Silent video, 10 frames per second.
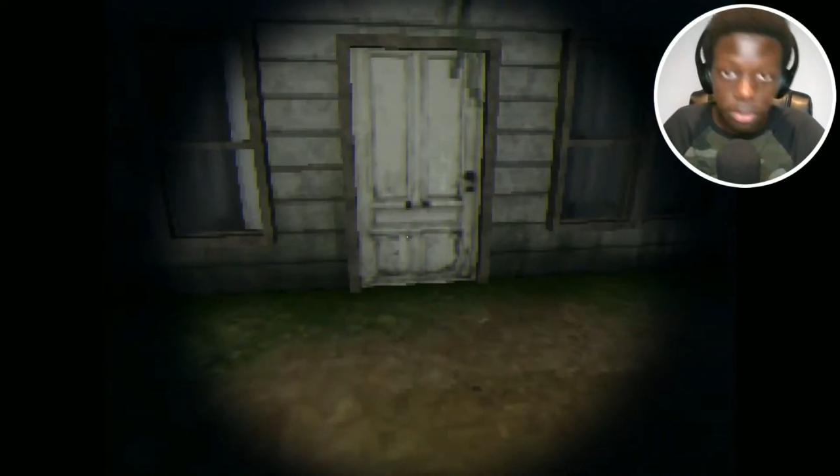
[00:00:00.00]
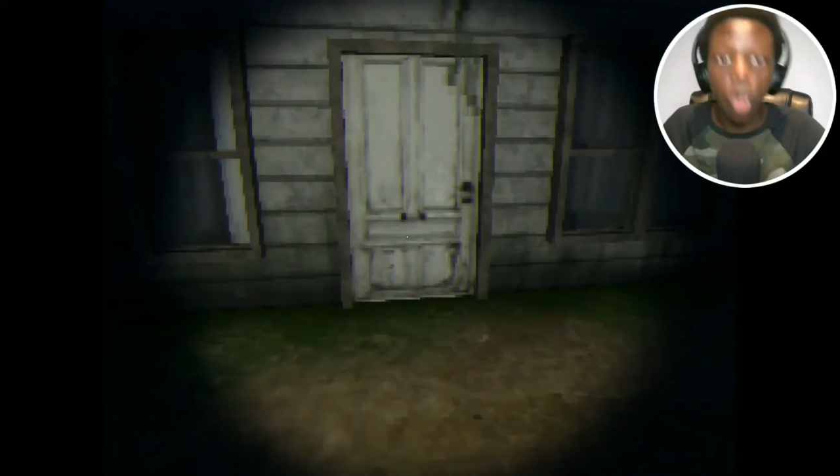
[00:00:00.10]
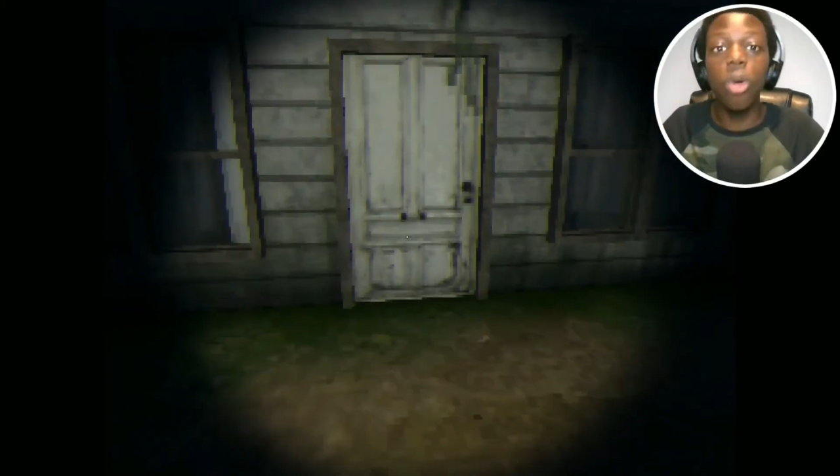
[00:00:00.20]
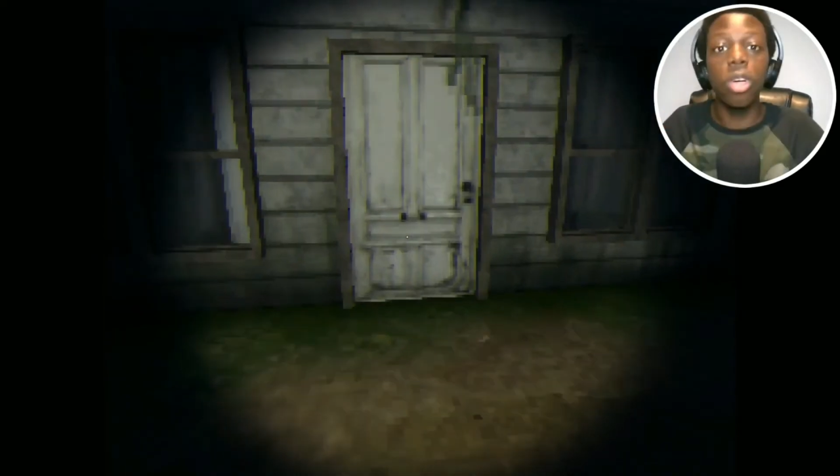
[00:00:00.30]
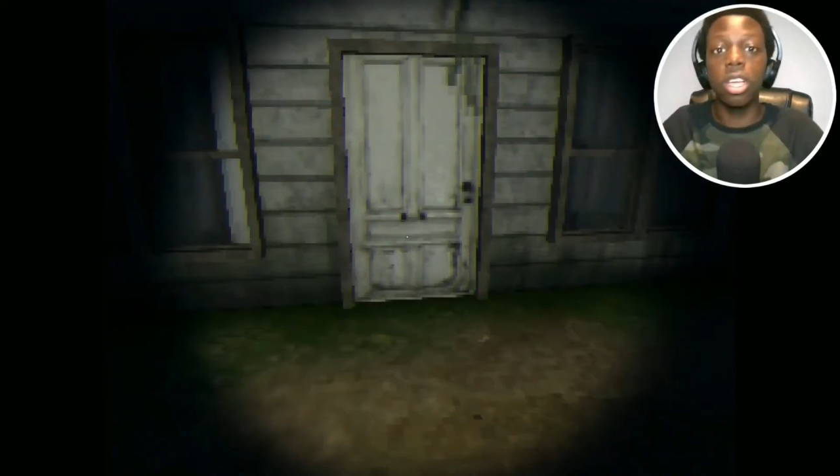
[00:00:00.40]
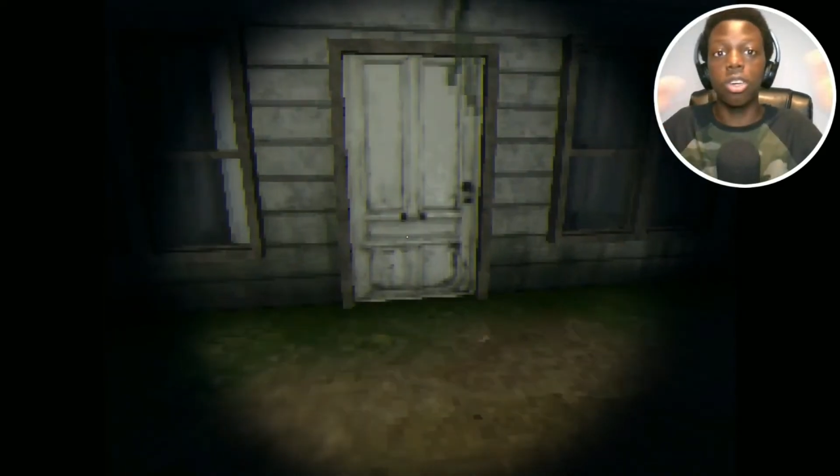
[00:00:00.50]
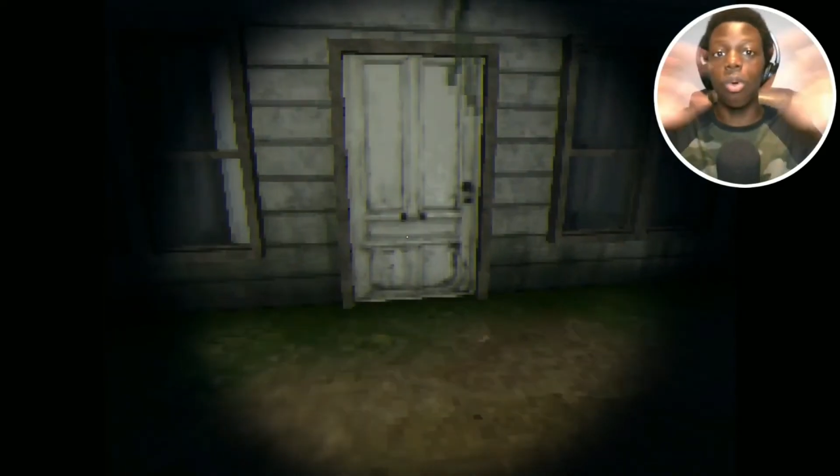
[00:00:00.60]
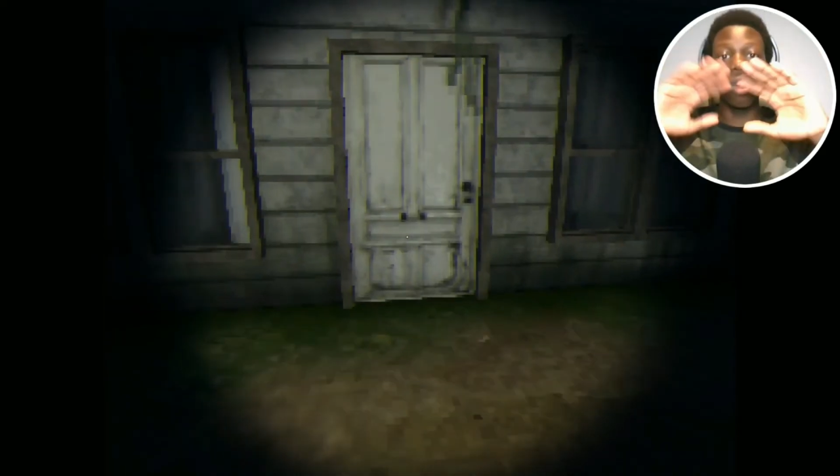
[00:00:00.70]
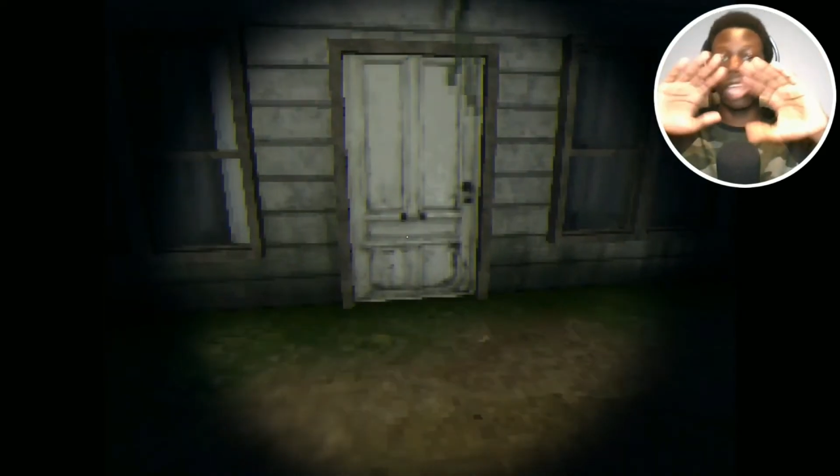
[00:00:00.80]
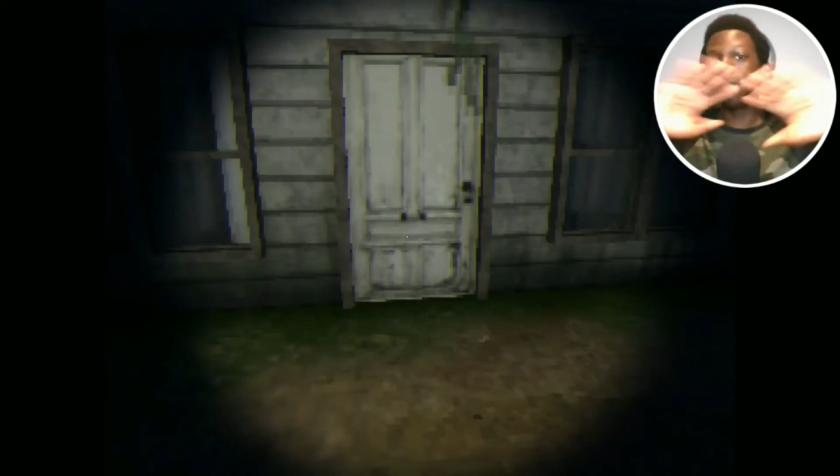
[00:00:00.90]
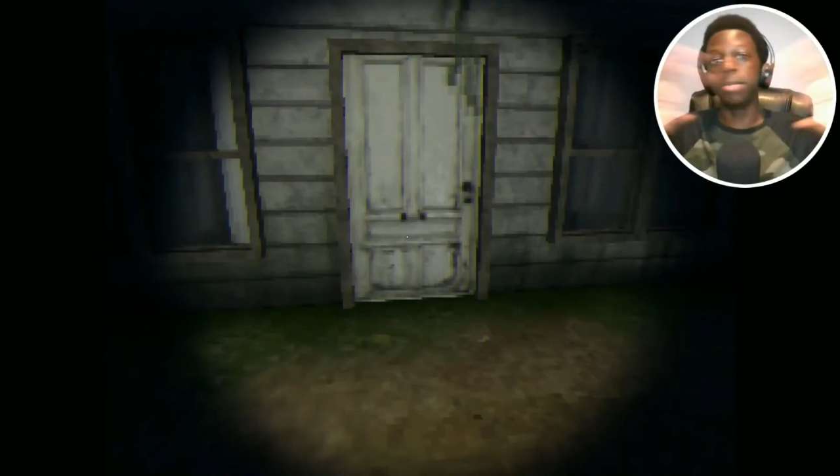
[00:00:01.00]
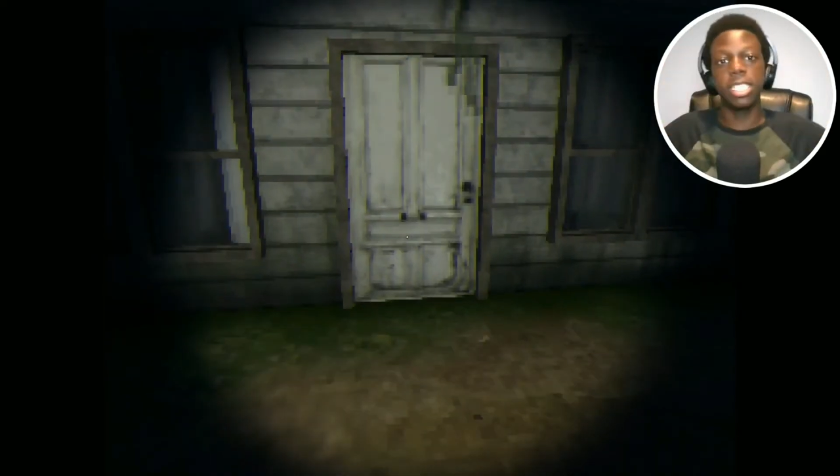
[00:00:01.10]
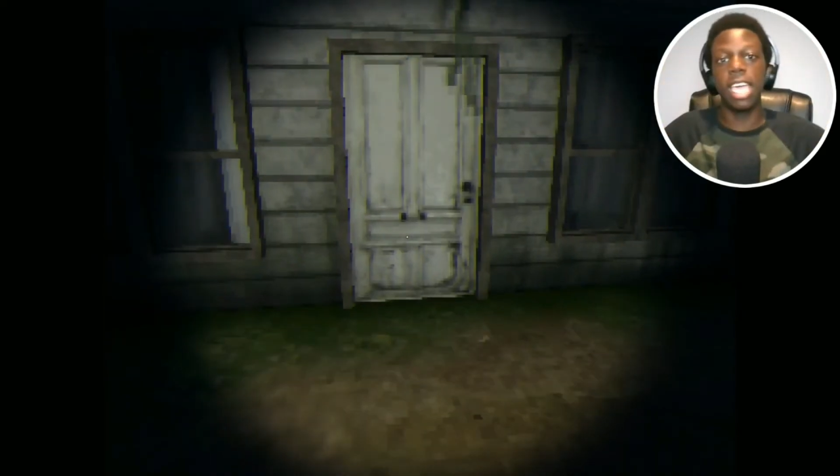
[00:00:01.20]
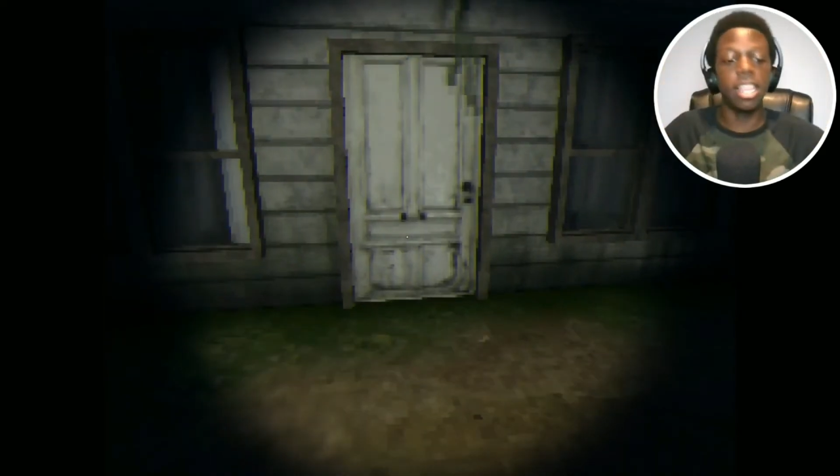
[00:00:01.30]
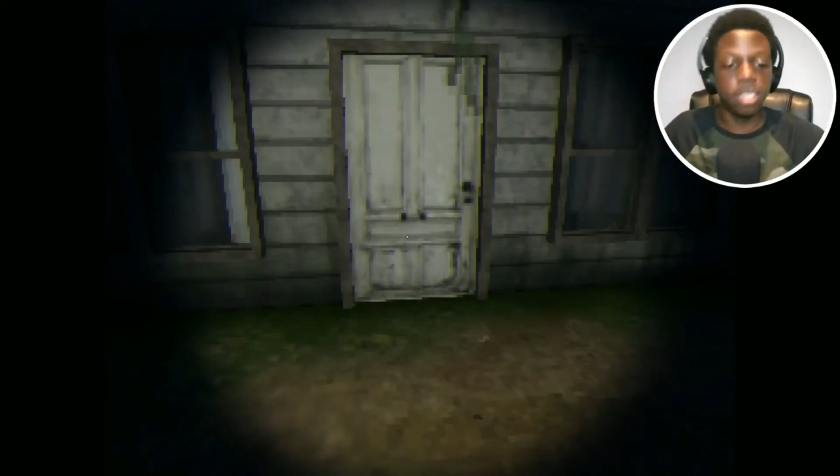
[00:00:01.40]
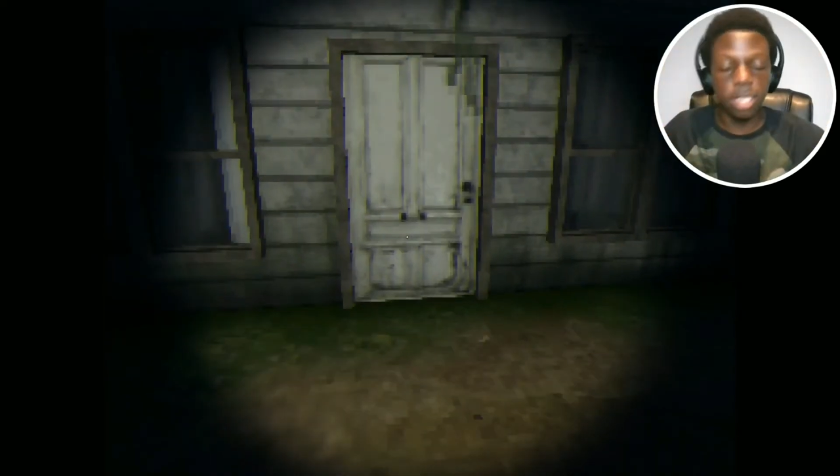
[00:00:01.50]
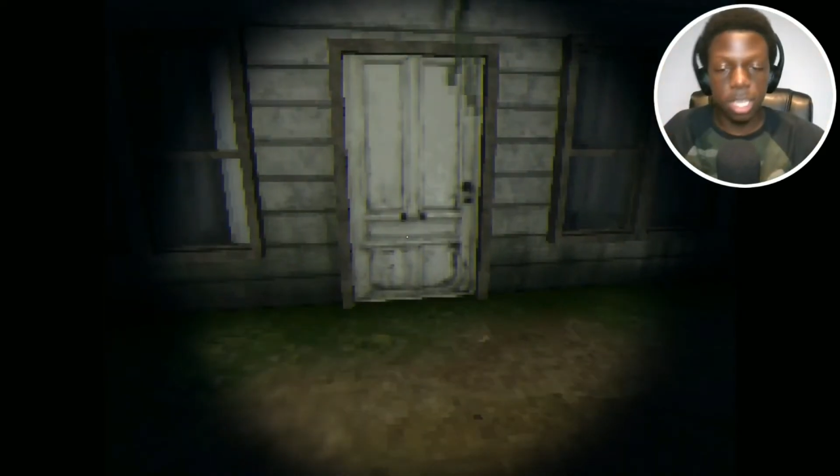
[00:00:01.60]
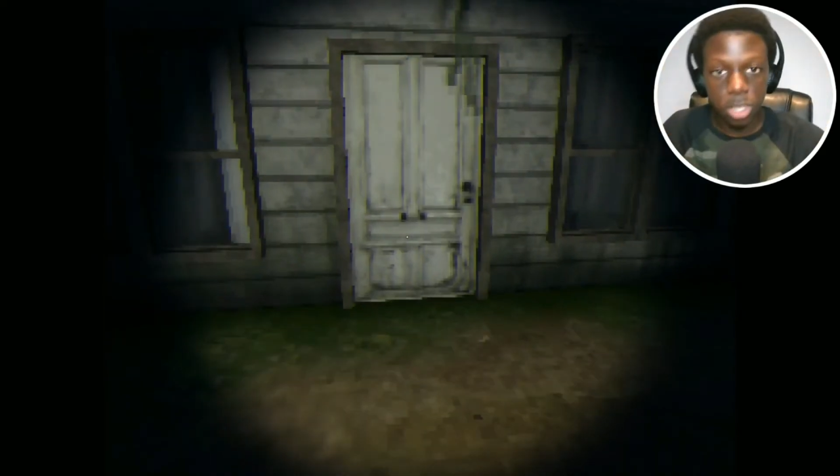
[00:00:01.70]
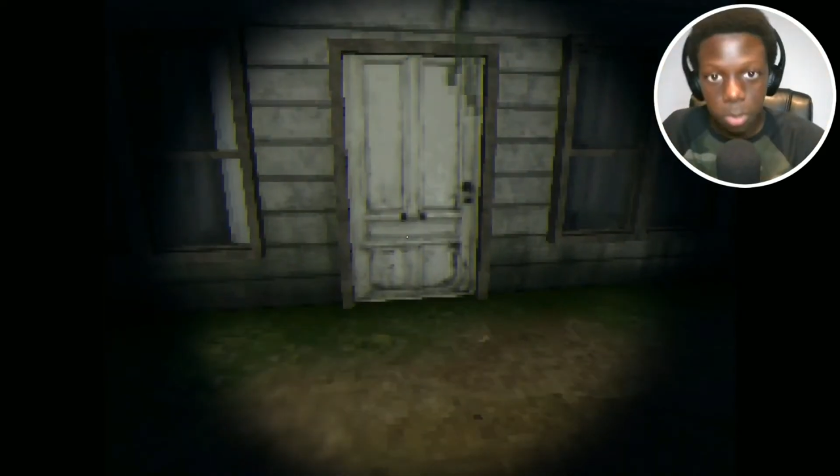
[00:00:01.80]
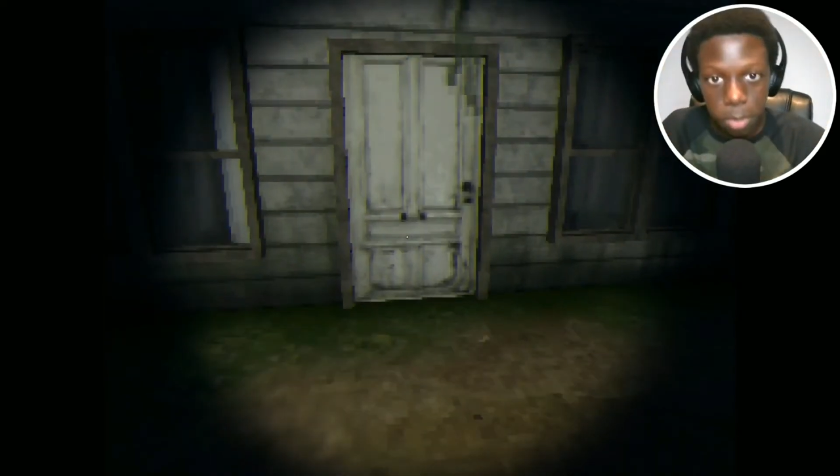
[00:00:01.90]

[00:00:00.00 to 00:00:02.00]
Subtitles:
And the whole horror game just ends in like 2